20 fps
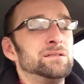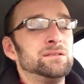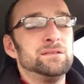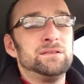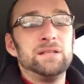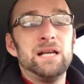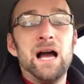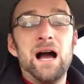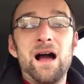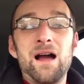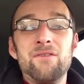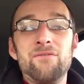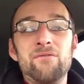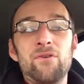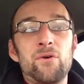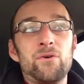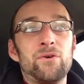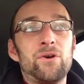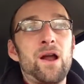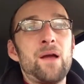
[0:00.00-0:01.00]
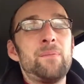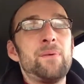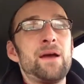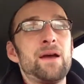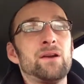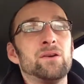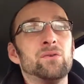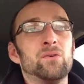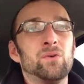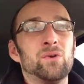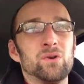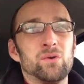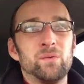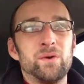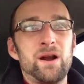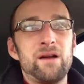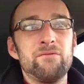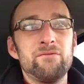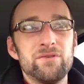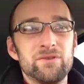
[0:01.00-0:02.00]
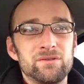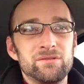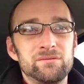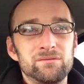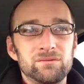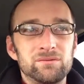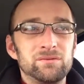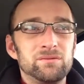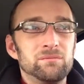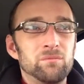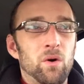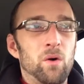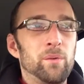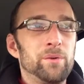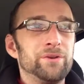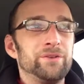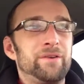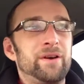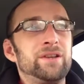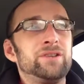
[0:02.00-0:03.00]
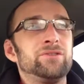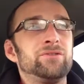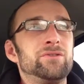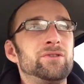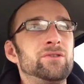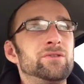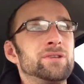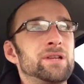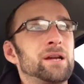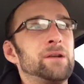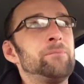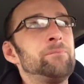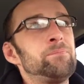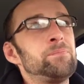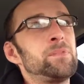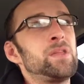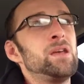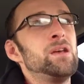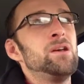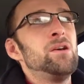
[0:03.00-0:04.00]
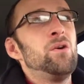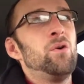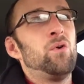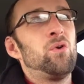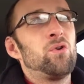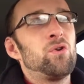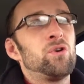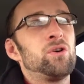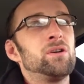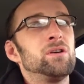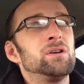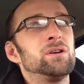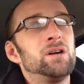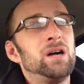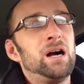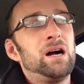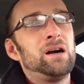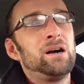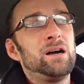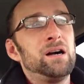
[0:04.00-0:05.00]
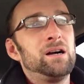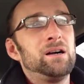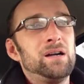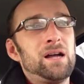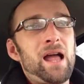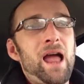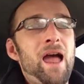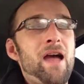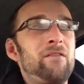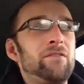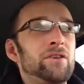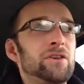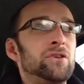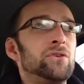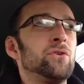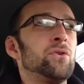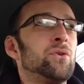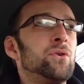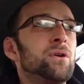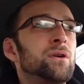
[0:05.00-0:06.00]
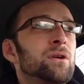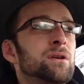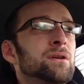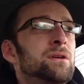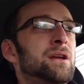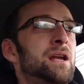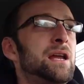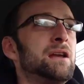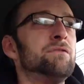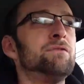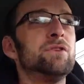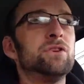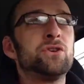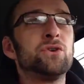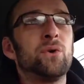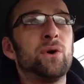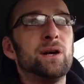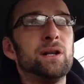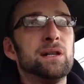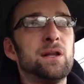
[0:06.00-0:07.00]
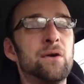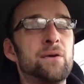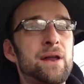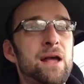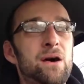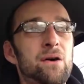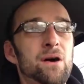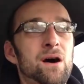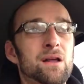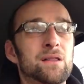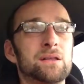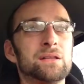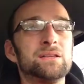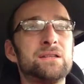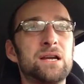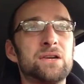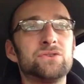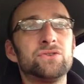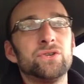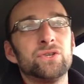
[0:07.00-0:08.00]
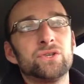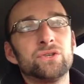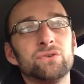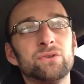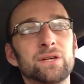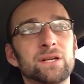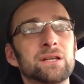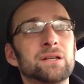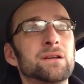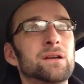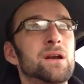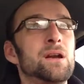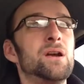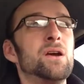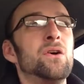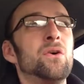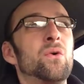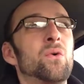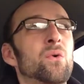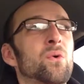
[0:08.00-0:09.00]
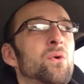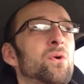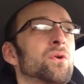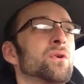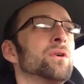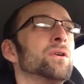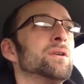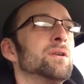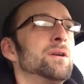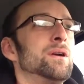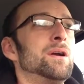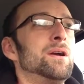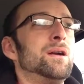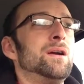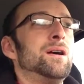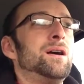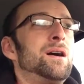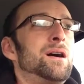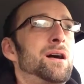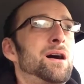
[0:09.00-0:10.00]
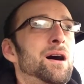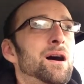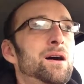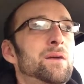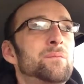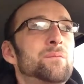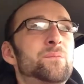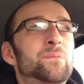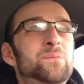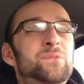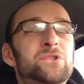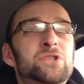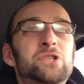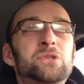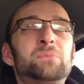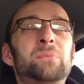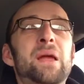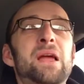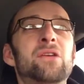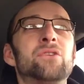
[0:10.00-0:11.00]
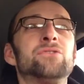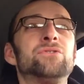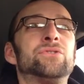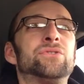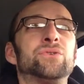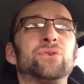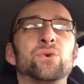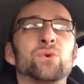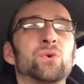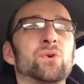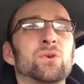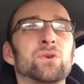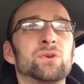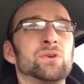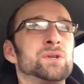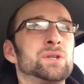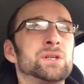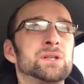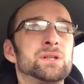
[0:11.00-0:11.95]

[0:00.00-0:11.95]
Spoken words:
the iPhone or iPad or whatever mobile device you're using, or having your inventory loadout on this extra screen, or spells, or